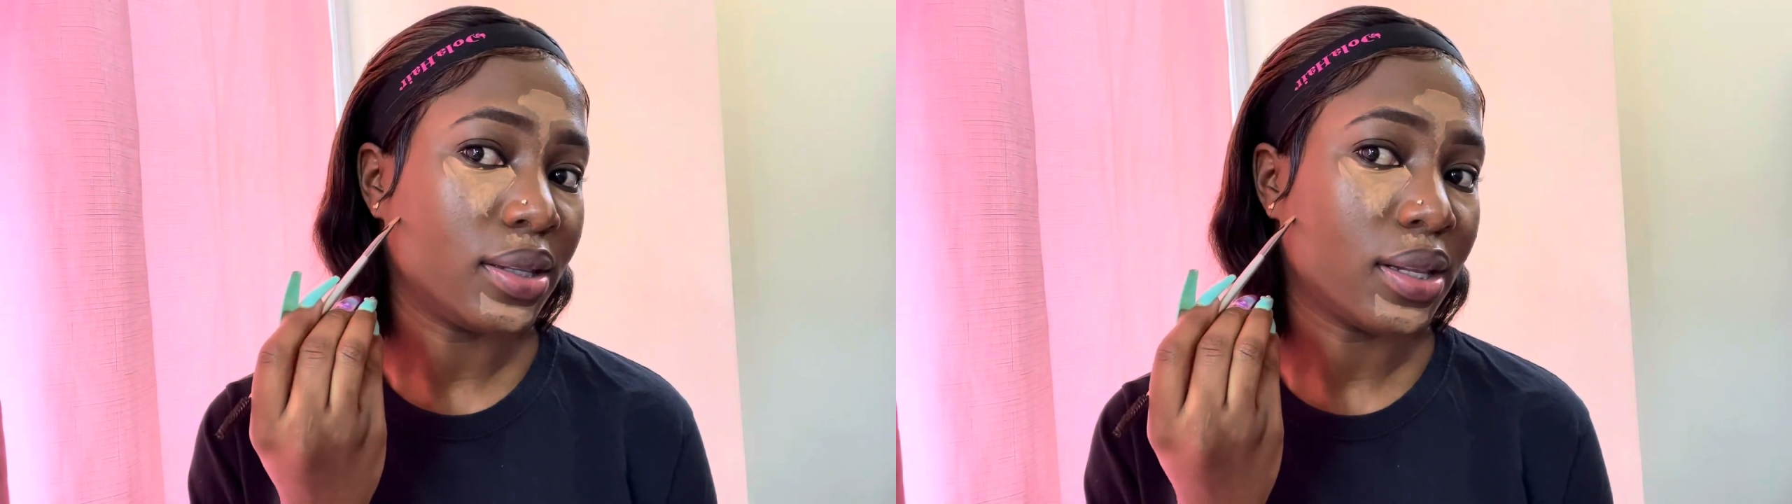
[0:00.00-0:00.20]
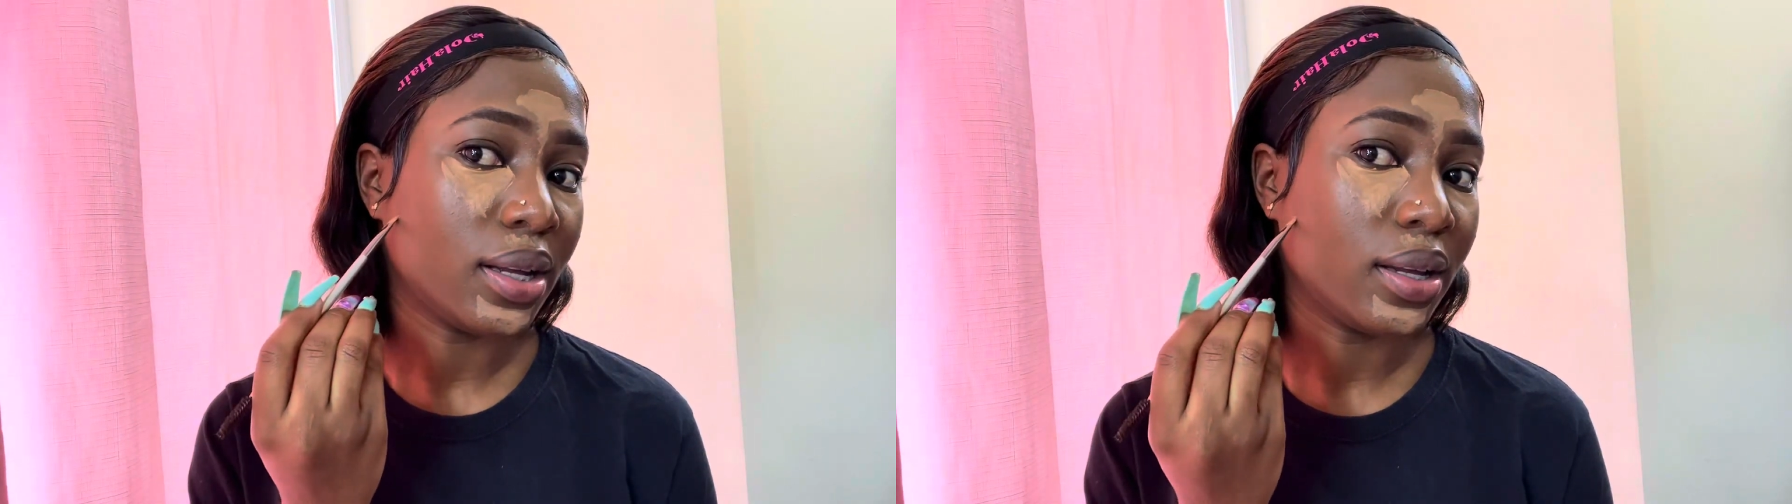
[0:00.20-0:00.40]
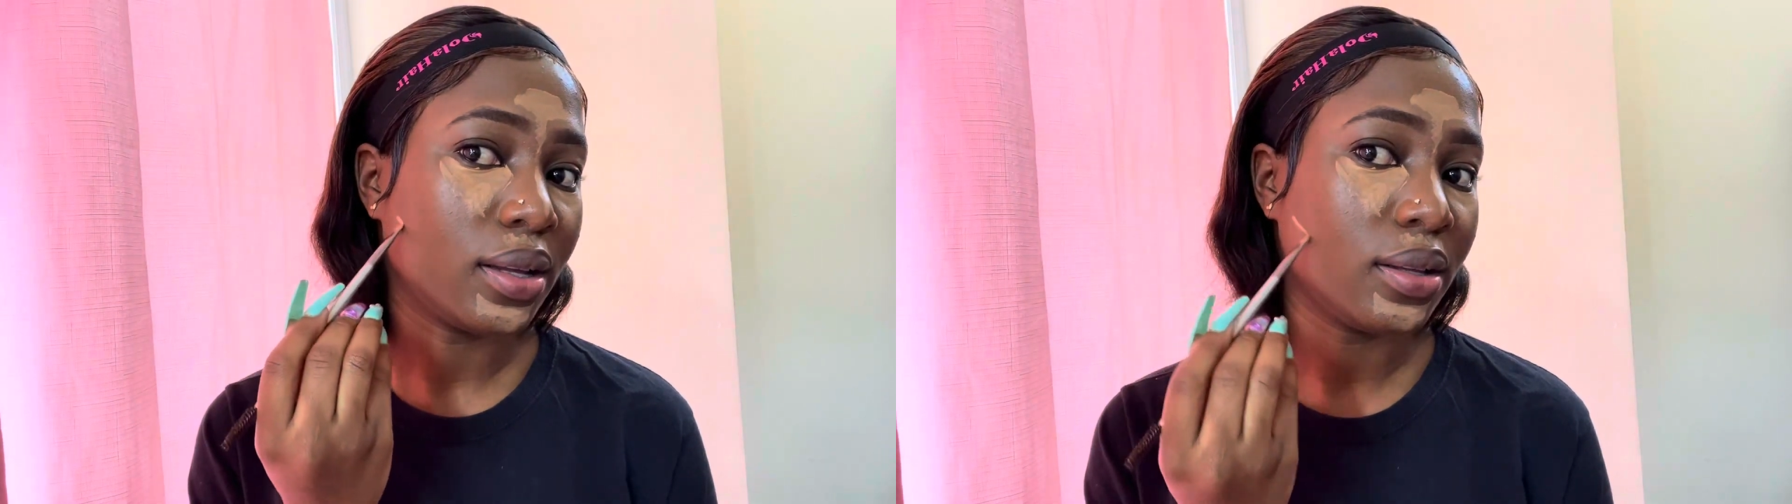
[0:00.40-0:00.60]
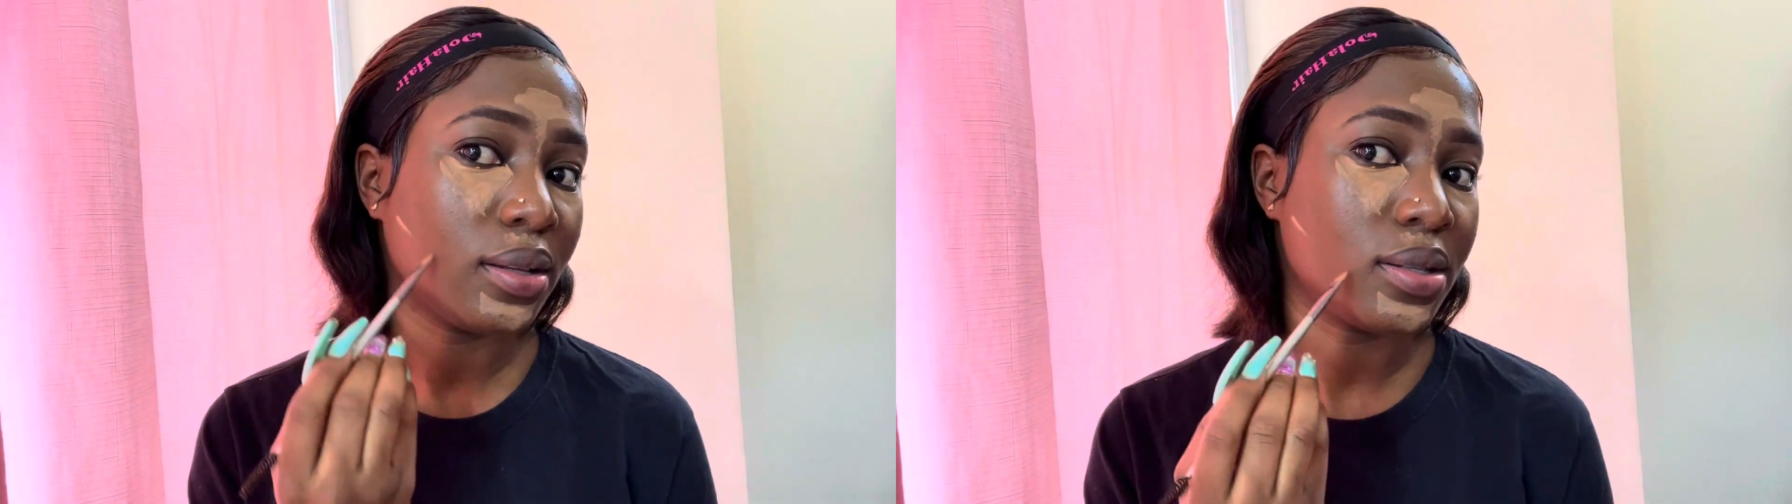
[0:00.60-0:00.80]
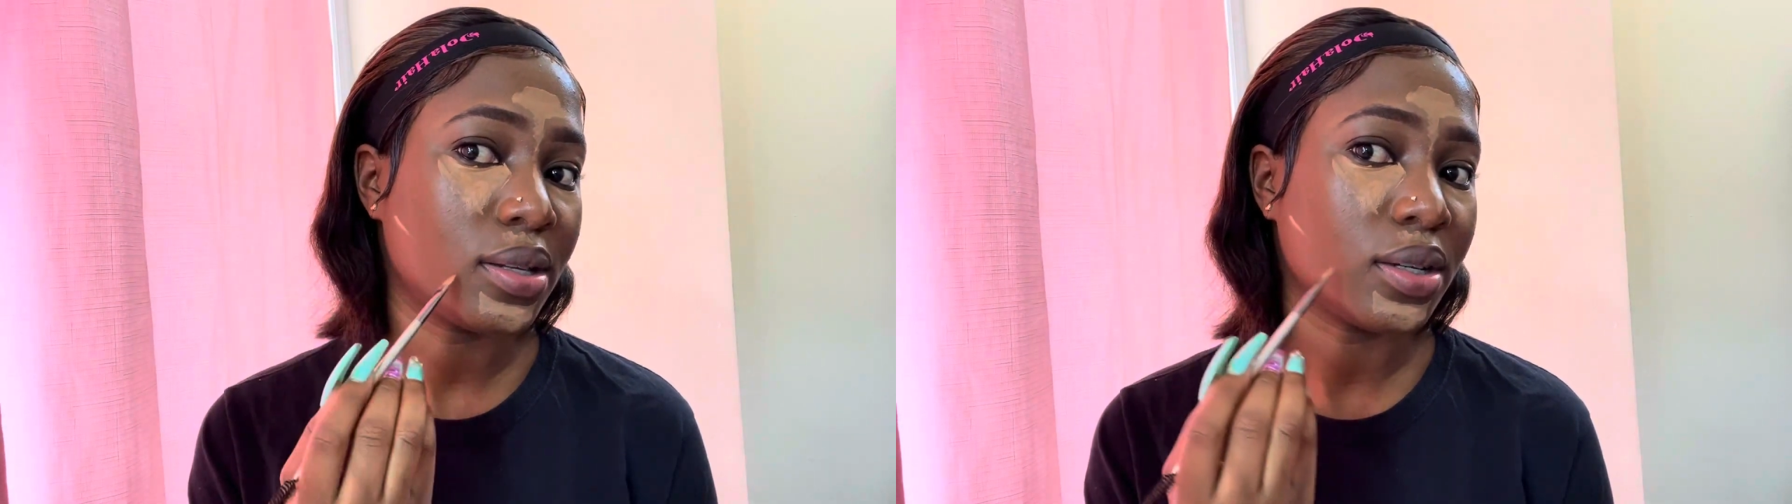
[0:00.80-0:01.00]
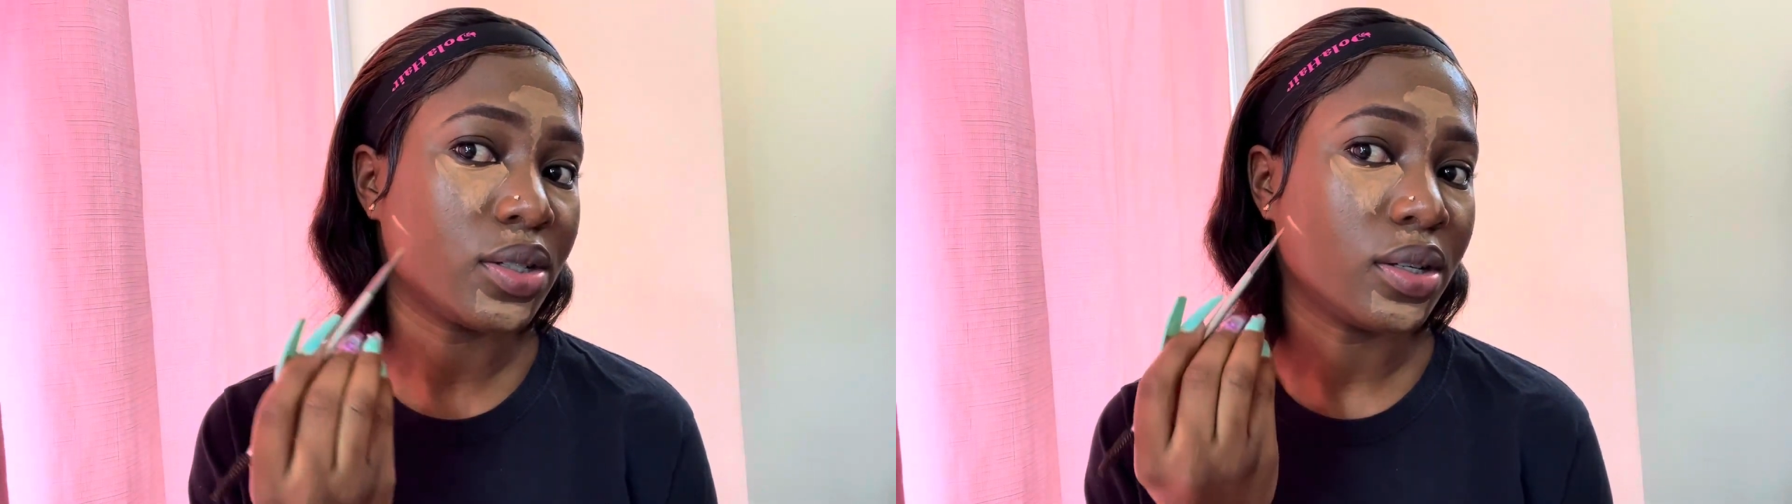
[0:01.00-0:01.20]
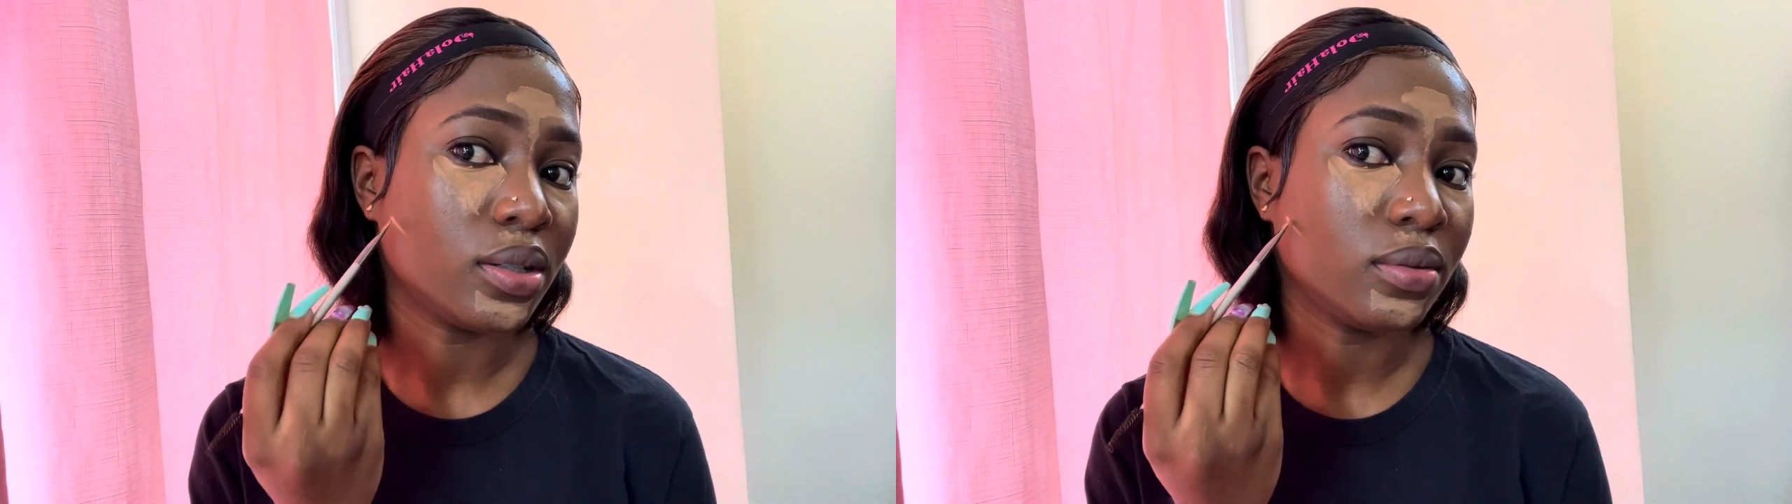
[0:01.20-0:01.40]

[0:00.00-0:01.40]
like this section.